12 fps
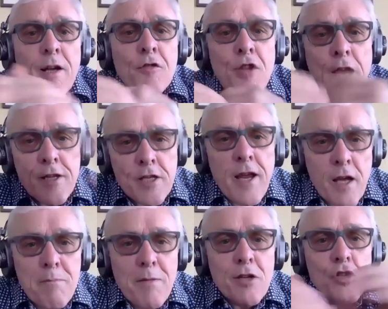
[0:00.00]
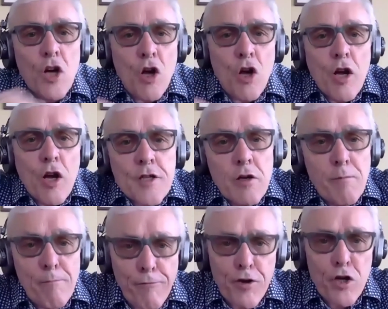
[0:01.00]
They take a much longer
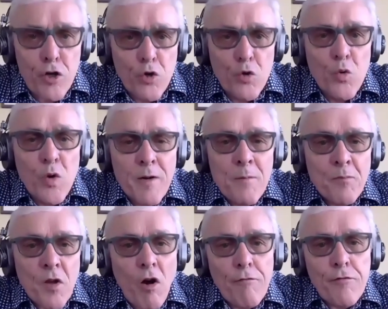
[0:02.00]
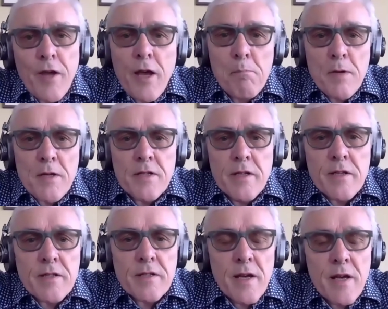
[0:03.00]
term view of their
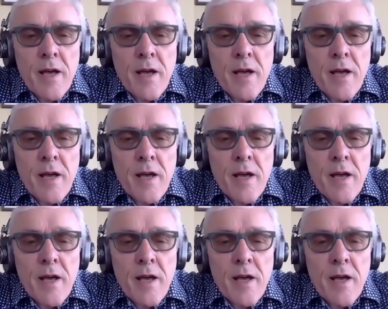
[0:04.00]
business.